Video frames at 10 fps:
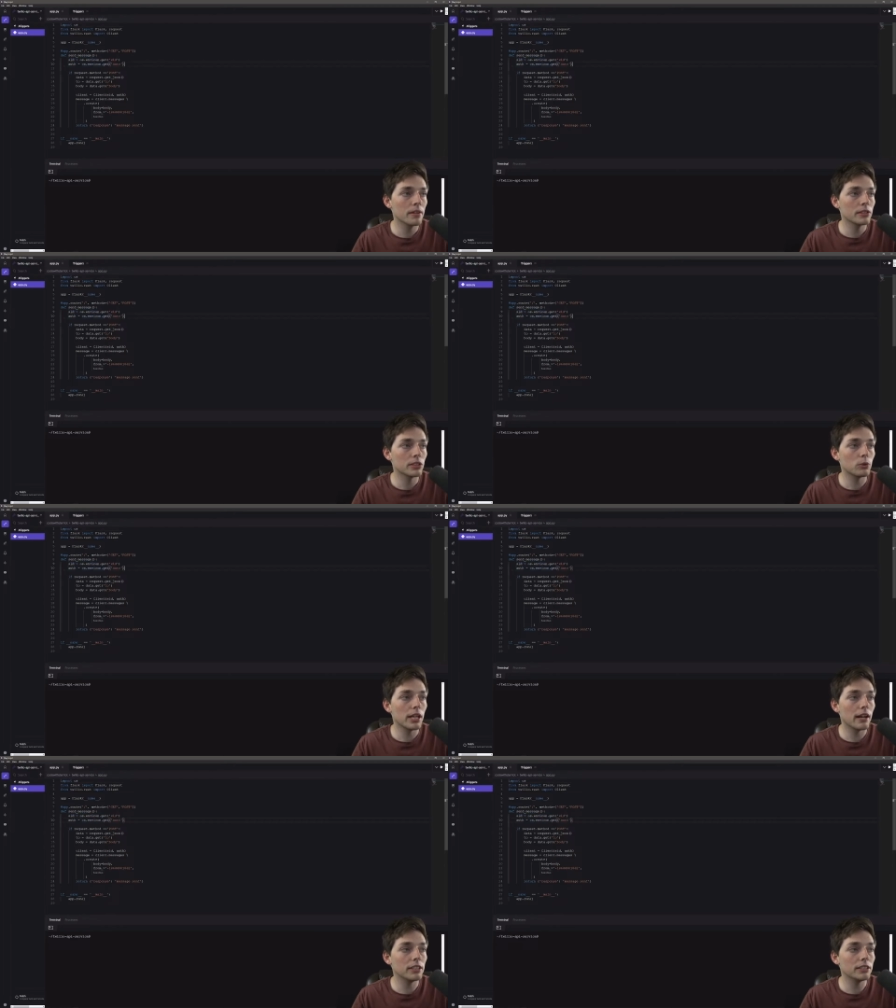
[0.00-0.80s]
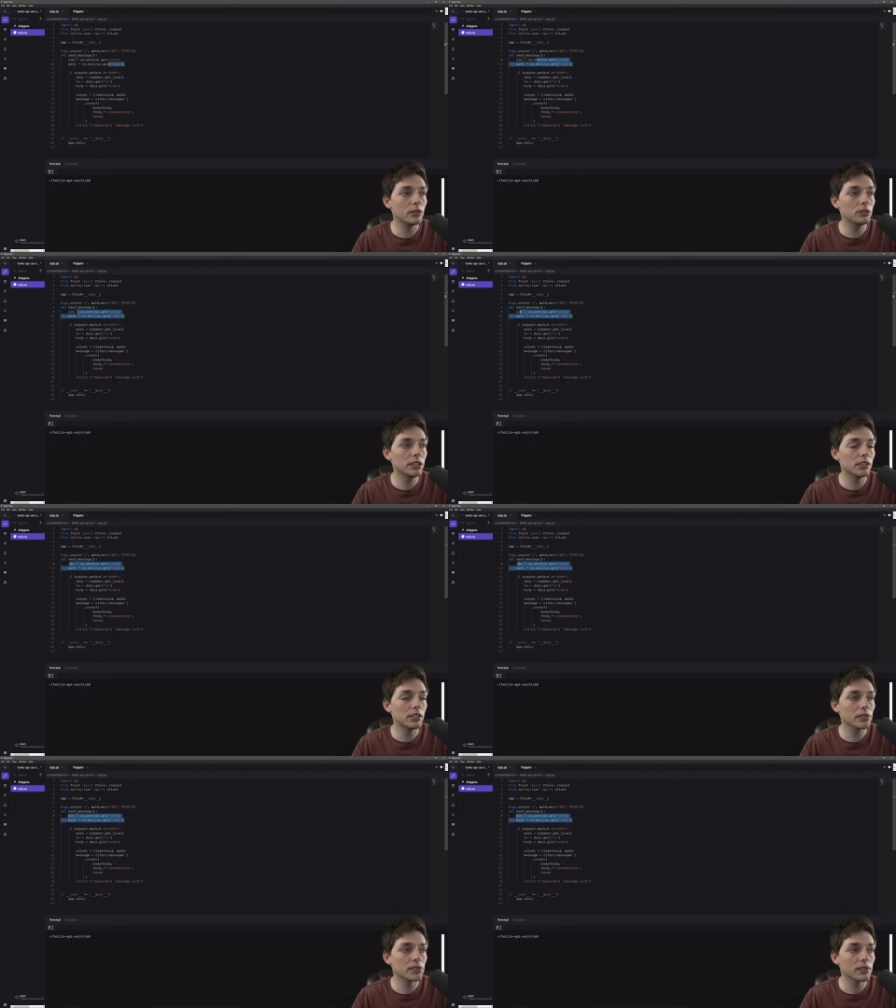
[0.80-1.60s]
So we have these two
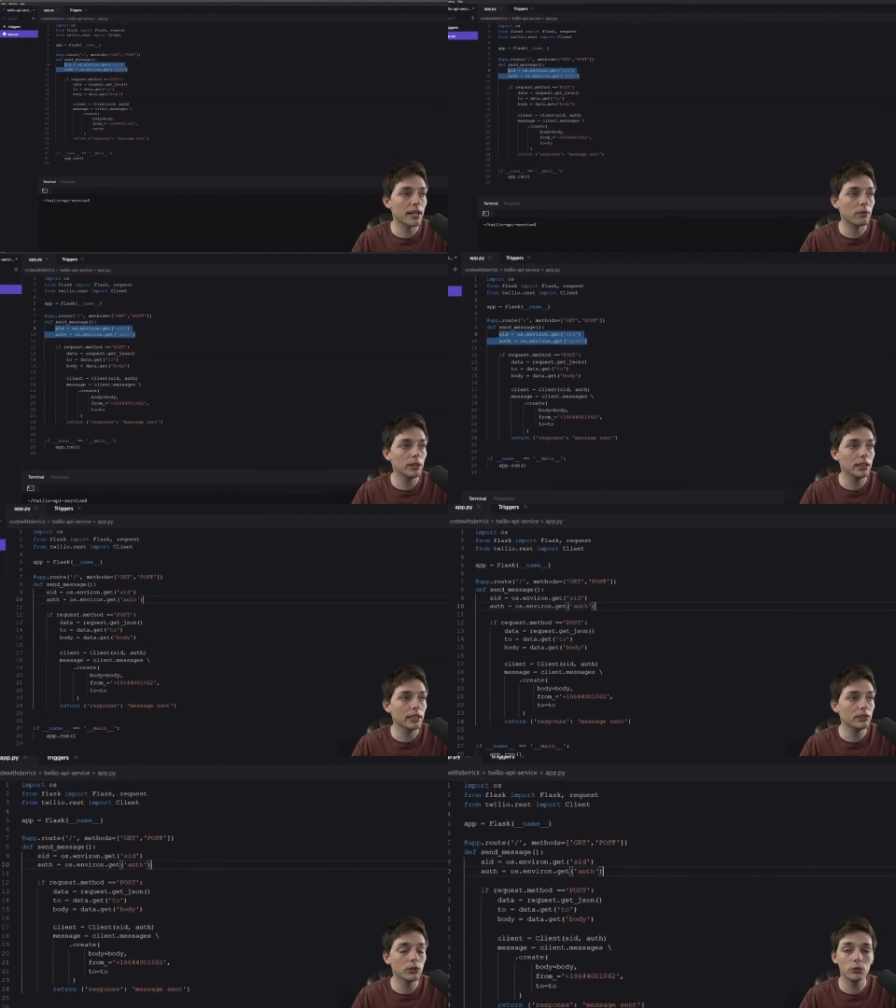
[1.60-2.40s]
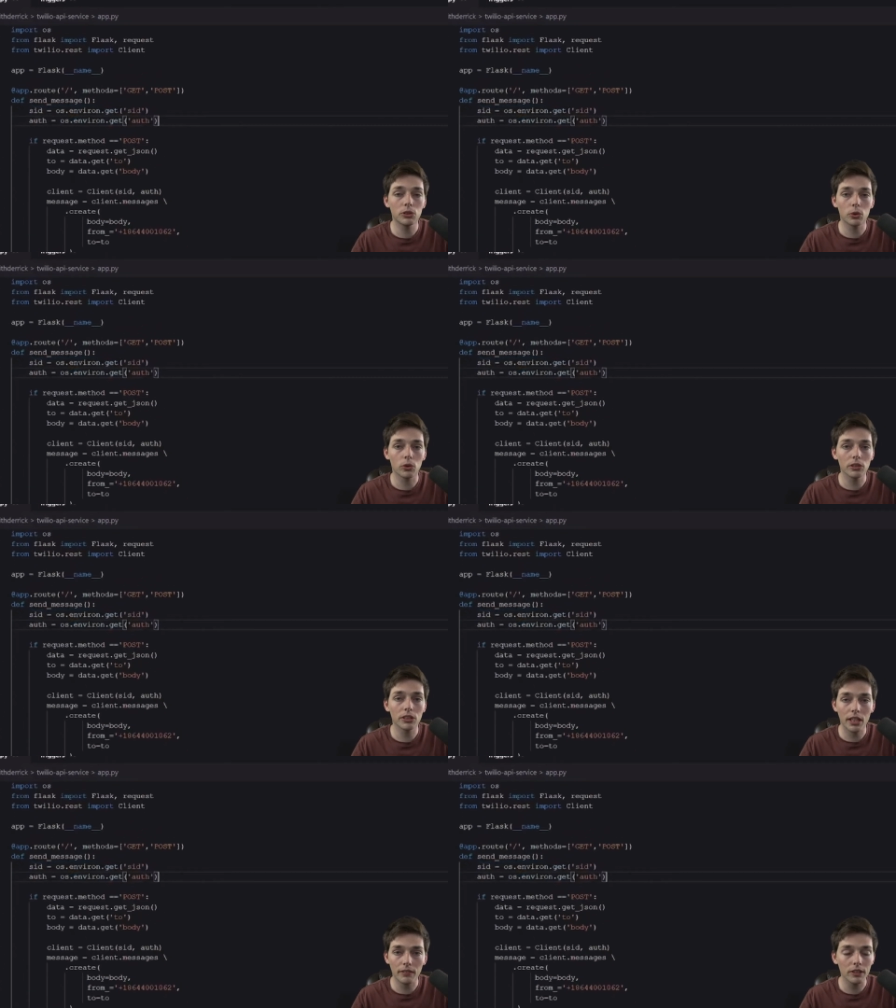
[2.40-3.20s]
secrets that we need to store
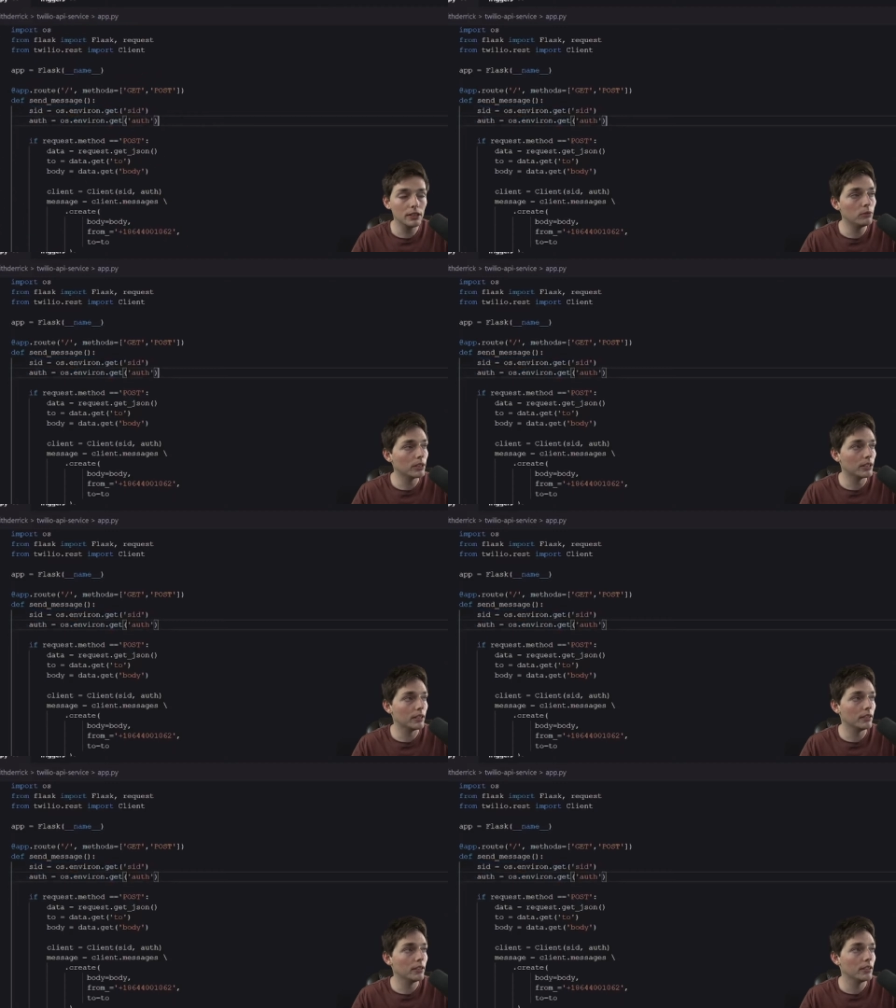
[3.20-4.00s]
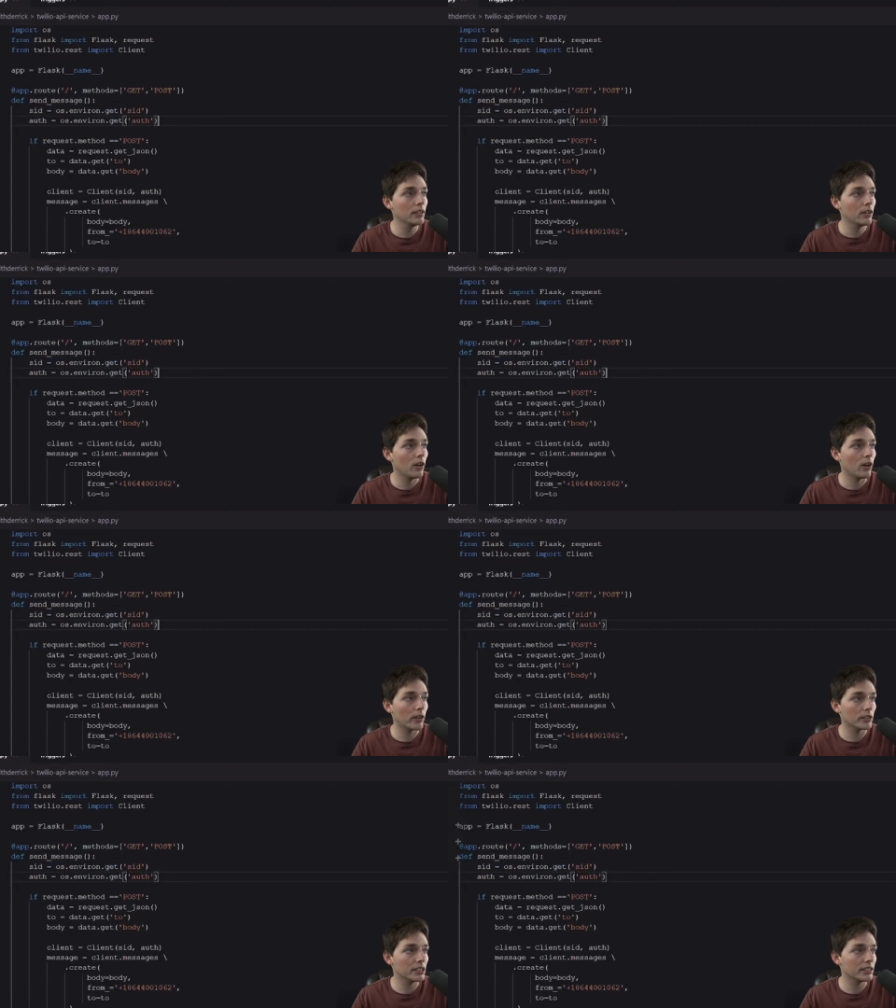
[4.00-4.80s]
safely within
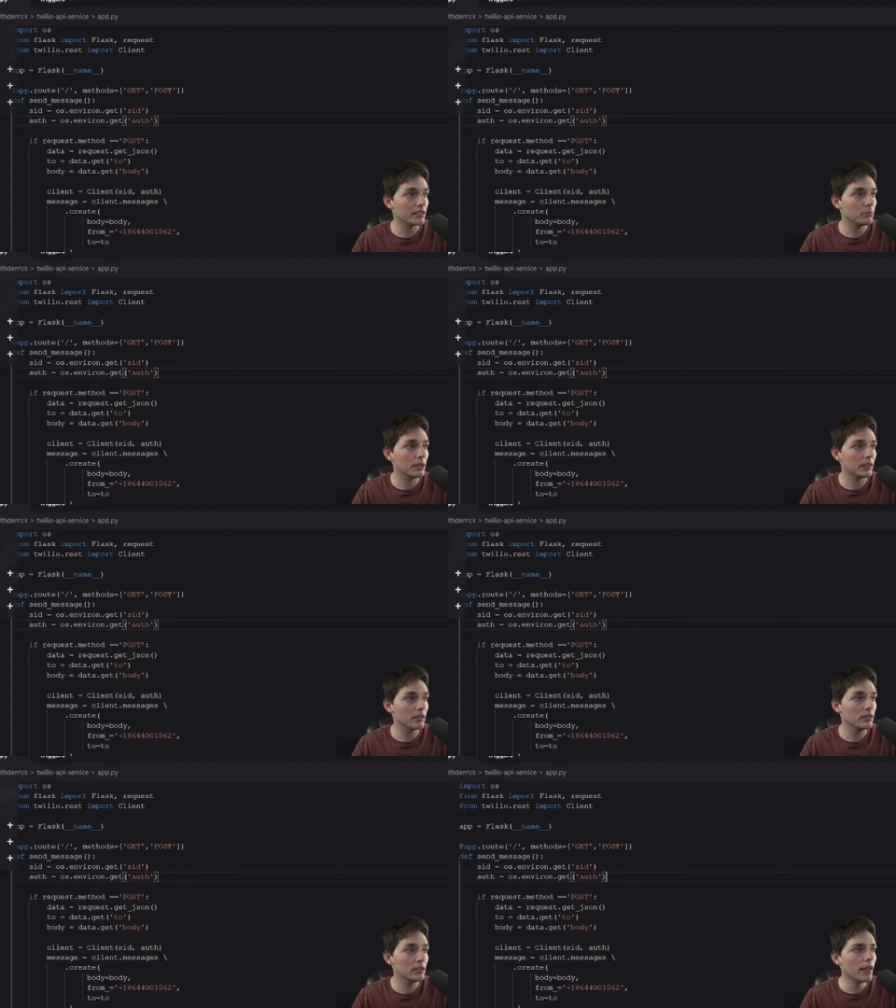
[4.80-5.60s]
our system here.